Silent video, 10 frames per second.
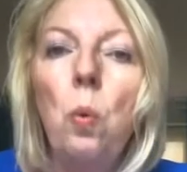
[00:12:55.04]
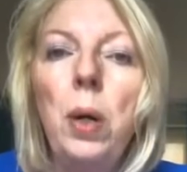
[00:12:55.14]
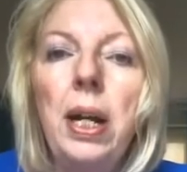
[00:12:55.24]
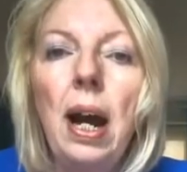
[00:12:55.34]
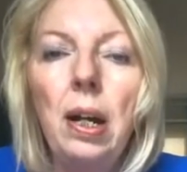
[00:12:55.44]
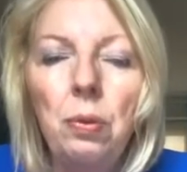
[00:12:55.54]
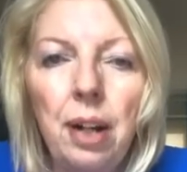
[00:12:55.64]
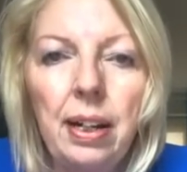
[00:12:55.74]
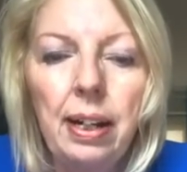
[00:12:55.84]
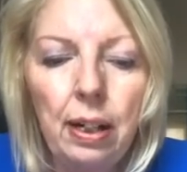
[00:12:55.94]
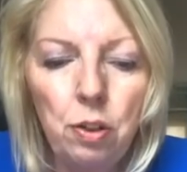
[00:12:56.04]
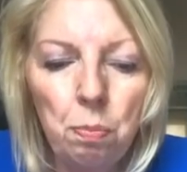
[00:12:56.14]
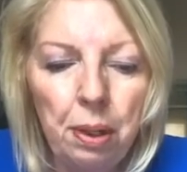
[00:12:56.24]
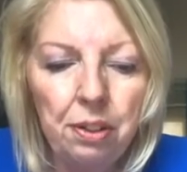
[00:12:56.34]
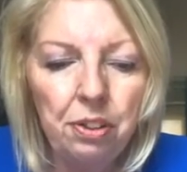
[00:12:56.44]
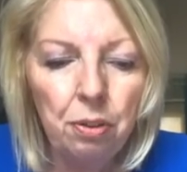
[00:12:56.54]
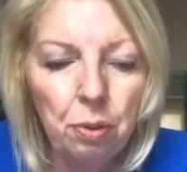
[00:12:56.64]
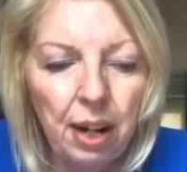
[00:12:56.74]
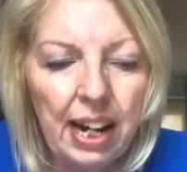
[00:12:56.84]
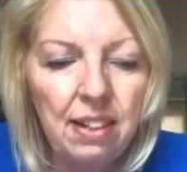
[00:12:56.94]
We are running a spiritual
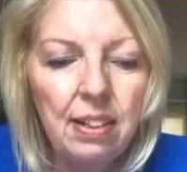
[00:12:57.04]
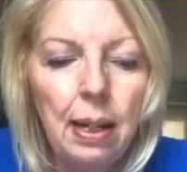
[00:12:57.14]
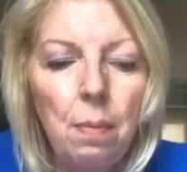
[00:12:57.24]
race.